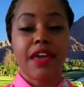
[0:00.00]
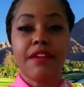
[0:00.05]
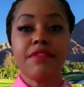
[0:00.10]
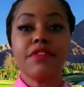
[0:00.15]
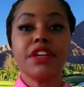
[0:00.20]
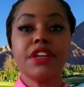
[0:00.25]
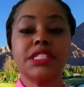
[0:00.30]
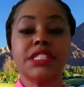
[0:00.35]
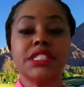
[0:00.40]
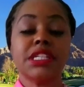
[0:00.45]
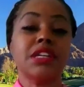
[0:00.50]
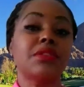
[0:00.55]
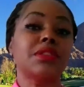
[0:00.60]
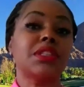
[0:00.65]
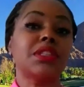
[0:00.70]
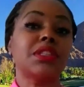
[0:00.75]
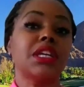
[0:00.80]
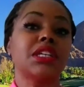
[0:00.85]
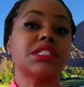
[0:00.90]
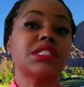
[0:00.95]
Every
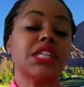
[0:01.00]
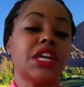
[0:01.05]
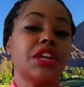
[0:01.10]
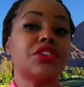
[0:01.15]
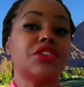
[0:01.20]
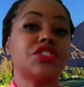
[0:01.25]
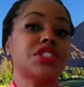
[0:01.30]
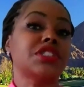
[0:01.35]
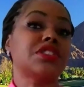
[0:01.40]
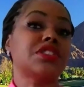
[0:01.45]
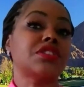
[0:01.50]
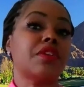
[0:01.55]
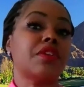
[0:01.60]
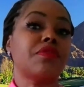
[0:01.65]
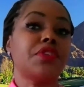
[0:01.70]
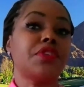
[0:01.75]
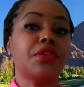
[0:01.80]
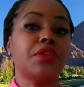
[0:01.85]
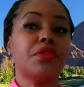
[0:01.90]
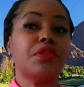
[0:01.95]
single thing is energy. So
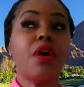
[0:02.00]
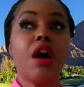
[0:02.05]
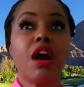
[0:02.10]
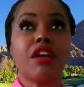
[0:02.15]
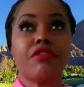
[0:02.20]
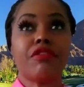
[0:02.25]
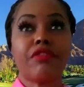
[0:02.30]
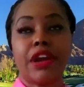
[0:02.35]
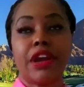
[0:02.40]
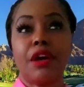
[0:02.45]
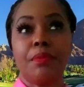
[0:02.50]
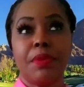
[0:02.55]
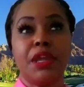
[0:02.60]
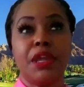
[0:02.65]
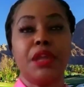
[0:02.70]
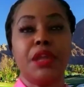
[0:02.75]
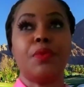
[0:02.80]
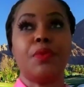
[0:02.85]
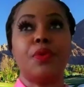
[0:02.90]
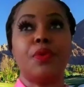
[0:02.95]
if you are around
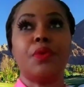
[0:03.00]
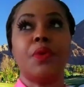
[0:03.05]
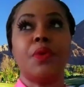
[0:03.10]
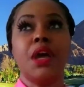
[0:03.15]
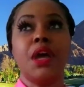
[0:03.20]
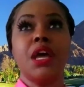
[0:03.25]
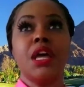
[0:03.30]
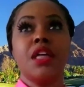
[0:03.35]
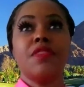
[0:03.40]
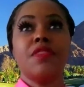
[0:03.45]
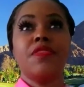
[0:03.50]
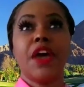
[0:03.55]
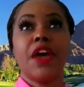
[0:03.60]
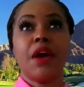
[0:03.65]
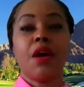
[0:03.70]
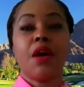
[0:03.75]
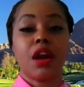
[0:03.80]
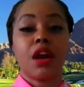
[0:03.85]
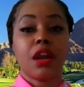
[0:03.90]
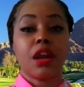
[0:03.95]
people
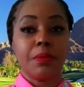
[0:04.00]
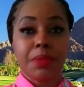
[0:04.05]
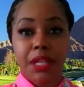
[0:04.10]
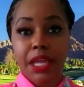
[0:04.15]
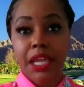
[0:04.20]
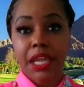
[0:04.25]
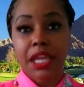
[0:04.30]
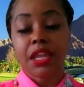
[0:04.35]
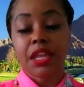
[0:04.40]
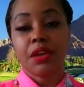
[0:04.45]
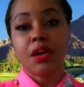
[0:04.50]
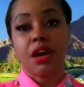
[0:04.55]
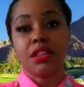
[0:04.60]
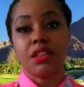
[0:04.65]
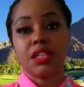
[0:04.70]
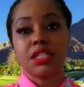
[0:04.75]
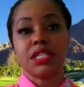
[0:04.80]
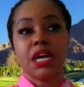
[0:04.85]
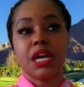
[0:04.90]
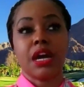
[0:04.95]
that are complaining
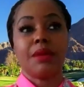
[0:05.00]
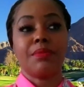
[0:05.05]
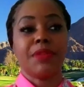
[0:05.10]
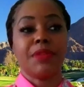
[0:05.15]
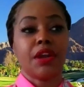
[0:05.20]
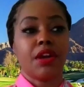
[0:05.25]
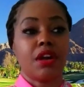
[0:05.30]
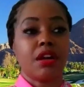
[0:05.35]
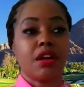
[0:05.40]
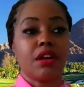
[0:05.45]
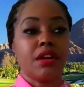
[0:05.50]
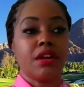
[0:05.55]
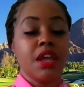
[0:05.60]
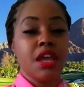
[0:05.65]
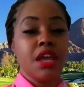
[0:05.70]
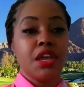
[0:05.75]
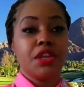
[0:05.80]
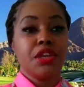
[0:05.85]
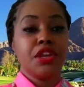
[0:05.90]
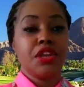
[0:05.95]
all the time, that are
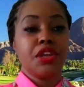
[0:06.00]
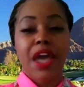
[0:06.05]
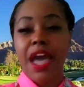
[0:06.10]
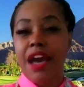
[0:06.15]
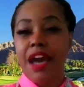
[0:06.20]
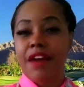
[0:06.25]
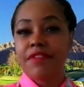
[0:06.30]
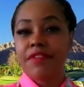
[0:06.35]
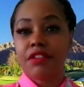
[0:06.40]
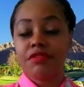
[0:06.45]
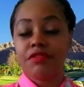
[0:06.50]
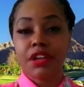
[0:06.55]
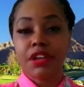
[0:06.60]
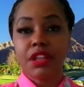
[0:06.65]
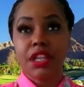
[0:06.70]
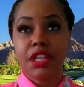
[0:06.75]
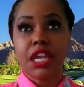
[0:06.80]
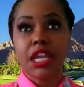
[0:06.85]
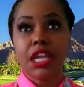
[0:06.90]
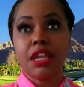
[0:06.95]
you know have a
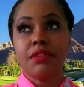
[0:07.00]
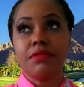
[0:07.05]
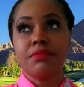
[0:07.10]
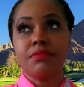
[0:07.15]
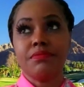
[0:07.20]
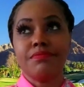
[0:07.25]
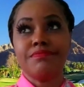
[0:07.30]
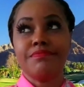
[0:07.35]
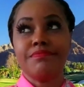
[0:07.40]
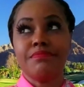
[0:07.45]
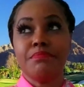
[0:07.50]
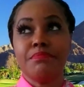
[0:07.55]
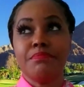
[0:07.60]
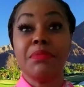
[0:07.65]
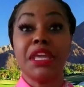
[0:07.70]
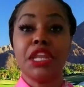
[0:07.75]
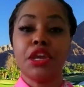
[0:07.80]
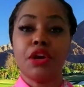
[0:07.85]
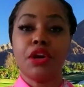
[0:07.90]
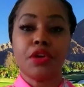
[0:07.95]
really
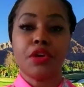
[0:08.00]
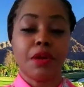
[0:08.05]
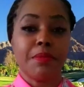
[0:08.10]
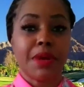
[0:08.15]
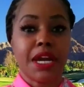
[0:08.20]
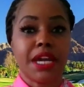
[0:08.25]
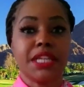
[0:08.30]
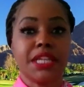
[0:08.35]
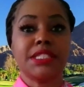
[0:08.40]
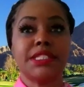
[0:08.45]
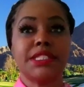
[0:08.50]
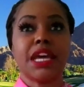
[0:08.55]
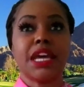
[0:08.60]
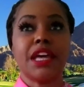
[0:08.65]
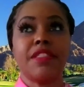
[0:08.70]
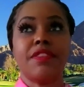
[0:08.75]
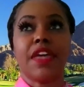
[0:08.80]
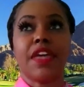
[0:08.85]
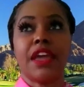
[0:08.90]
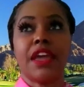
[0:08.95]
mediocre
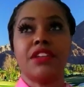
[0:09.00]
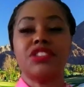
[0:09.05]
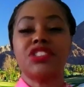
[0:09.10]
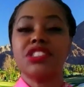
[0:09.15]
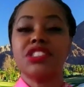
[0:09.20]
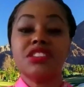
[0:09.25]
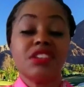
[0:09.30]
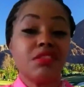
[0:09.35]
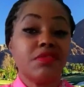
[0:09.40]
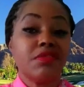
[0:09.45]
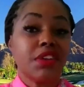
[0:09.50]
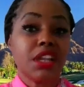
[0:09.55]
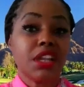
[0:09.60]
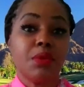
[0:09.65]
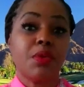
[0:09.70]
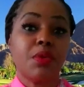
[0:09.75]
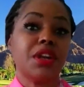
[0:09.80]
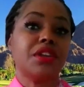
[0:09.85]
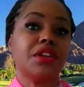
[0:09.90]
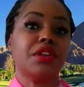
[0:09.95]
mindset that just don't
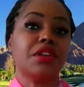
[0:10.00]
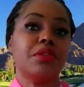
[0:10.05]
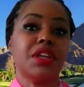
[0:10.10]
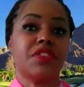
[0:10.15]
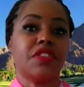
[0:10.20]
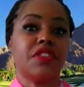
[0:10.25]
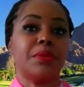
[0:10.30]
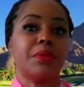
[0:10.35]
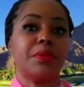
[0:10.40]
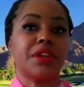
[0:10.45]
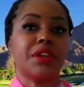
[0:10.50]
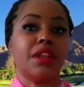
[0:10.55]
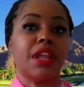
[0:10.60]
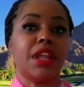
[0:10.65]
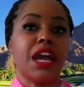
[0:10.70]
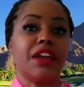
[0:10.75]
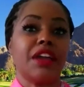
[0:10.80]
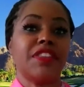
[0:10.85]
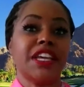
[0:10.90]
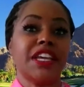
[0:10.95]
really want to do anything with their
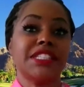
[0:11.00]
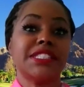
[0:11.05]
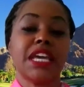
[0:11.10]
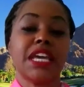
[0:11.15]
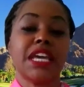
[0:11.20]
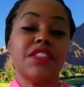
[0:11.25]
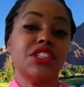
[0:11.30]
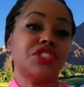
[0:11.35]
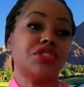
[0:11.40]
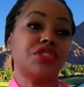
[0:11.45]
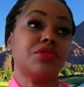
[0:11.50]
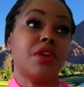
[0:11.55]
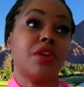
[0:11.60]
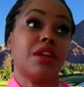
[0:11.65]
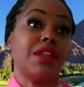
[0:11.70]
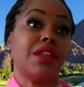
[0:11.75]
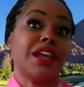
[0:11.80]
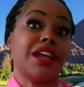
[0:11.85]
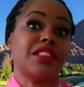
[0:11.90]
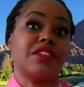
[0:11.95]
life. They say that you
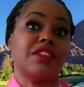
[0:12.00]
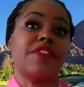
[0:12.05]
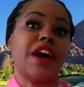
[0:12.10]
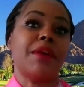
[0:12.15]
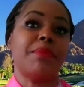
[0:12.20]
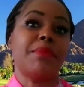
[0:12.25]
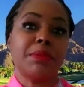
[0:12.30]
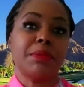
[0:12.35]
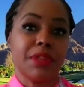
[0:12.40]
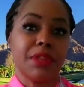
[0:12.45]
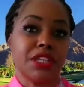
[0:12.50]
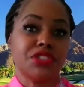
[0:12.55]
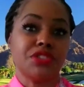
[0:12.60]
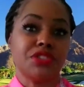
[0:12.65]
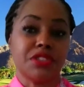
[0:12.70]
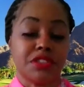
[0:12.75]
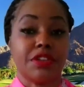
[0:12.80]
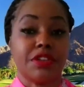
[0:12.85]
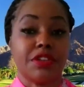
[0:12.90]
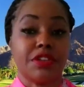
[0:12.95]
are like the five people
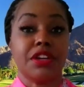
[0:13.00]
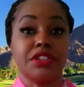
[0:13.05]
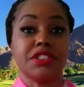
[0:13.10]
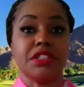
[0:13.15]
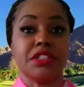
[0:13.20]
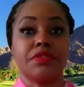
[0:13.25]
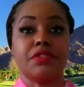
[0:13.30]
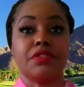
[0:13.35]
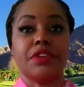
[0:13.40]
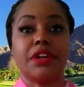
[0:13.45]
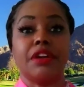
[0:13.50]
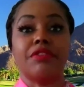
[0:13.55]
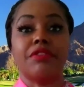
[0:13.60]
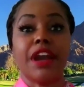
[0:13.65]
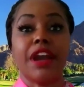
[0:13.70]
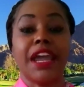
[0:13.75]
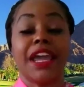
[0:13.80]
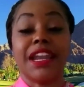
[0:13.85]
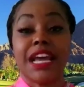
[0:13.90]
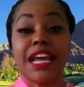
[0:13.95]
that you surround yourself around,
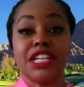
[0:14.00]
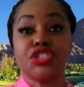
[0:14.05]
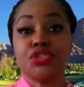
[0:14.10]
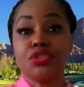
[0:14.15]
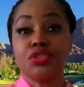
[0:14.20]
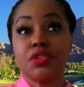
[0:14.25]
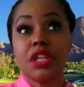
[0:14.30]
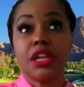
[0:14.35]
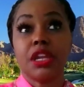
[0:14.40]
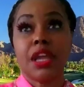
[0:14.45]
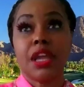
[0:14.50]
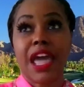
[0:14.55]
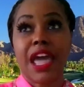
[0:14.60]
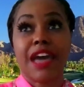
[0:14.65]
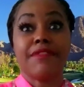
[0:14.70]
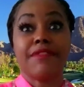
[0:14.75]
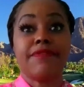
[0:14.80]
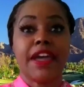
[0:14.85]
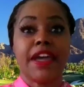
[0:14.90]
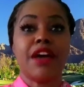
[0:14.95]
right? And I truly
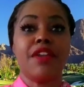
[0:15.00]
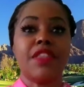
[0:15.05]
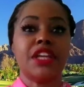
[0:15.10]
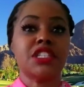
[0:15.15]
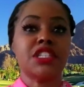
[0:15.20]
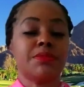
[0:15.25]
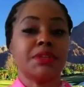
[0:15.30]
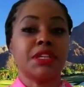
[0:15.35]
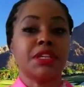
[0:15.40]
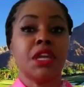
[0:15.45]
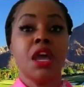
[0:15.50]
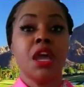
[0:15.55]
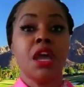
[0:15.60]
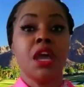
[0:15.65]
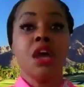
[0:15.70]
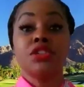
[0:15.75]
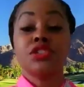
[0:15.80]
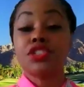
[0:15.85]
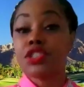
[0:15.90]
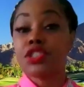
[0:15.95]
have found that to be
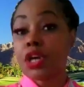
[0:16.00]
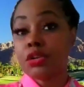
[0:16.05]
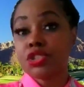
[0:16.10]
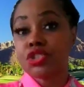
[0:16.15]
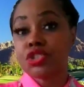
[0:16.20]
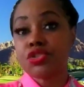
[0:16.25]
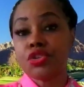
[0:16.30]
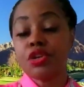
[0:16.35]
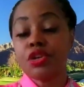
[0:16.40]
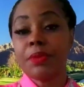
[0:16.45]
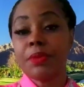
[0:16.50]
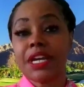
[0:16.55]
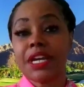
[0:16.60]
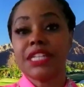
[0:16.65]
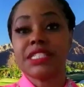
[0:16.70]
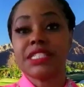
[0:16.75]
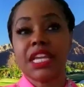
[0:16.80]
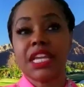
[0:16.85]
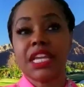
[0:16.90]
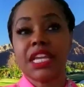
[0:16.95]
so true
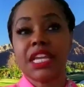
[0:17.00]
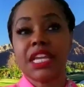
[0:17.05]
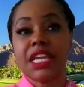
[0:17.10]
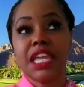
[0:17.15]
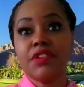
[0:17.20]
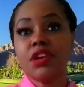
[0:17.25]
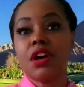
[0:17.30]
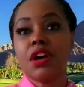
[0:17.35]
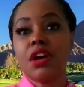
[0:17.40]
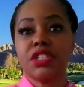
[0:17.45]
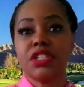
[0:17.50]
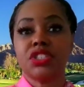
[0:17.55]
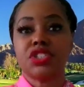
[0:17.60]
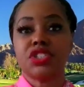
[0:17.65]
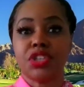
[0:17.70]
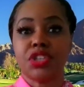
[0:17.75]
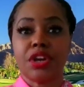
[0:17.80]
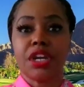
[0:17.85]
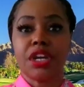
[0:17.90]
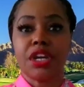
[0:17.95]
because even on
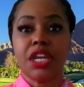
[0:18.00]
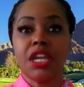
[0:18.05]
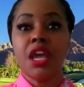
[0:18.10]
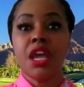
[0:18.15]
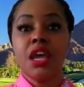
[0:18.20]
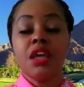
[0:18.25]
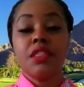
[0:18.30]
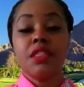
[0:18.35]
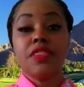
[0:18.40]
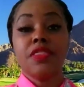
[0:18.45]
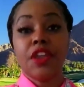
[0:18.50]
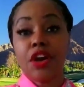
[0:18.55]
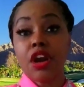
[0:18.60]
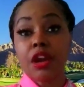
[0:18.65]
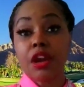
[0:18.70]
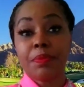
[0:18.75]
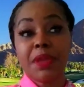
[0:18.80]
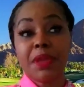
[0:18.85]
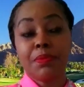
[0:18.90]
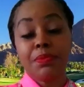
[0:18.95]
this journey, there
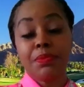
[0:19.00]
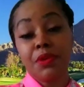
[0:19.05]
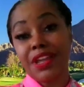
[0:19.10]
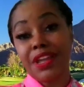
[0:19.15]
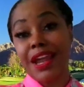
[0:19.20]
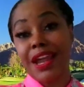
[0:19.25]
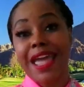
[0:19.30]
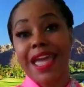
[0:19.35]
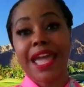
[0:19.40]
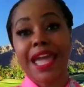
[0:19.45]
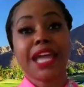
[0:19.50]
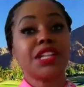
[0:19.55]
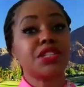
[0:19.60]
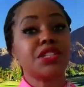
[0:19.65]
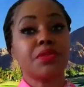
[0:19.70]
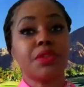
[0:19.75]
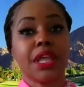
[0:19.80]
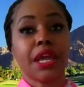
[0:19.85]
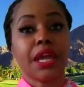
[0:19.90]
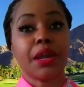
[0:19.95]
are people that I had
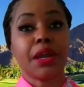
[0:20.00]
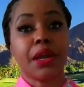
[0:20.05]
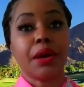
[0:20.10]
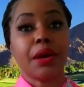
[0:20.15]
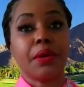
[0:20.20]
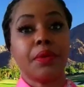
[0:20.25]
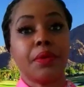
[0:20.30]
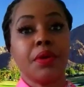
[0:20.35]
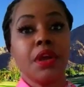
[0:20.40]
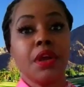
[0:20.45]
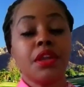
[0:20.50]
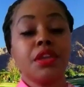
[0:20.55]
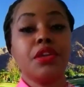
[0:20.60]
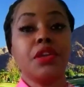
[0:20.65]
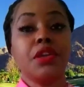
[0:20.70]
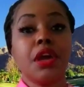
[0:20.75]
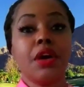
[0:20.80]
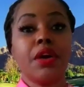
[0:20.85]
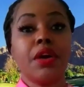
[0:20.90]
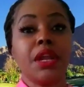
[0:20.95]
to let go
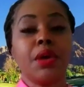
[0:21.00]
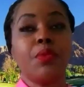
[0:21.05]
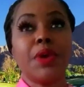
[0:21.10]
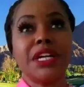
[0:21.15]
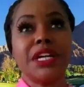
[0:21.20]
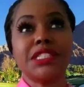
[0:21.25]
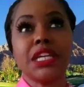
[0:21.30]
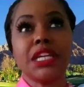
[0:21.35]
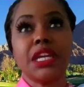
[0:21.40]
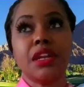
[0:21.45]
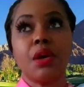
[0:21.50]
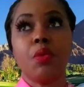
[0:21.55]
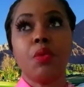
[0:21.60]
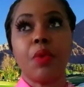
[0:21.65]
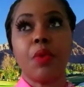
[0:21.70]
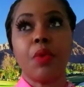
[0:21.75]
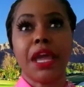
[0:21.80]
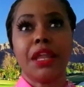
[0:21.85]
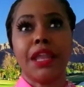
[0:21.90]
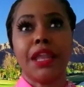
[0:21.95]
you know, and it wasn't in a
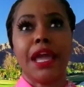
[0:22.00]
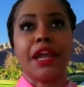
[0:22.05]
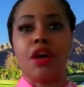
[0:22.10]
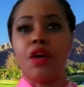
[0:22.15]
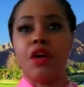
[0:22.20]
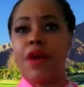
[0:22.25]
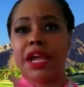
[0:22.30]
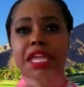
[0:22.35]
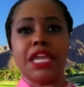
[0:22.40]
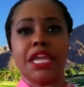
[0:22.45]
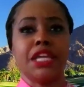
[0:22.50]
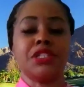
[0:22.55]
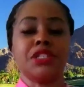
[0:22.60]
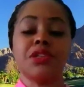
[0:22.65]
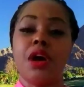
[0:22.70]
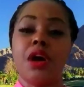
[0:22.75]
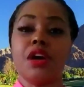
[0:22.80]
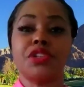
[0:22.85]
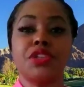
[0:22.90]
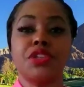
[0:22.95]
way like, oh, I
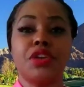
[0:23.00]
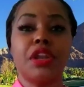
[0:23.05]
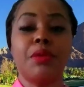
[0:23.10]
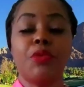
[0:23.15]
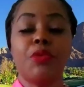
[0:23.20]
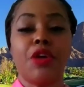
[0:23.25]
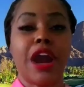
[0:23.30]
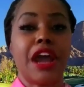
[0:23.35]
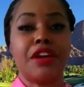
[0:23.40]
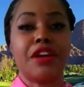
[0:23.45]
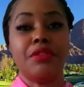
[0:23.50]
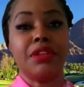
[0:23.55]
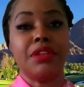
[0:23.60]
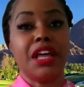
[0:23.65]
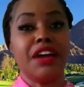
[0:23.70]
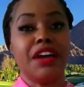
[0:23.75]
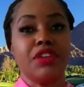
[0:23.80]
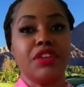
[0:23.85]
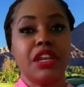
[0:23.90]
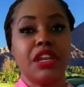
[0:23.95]
can't talk to you anymore. I don't
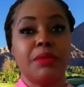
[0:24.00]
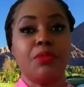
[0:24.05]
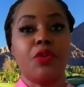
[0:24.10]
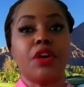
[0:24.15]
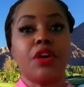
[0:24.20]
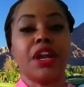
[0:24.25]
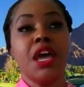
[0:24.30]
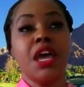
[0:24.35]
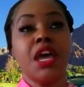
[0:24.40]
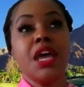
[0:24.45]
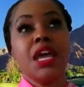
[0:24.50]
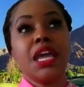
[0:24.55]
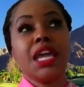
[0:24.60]
love you anymore.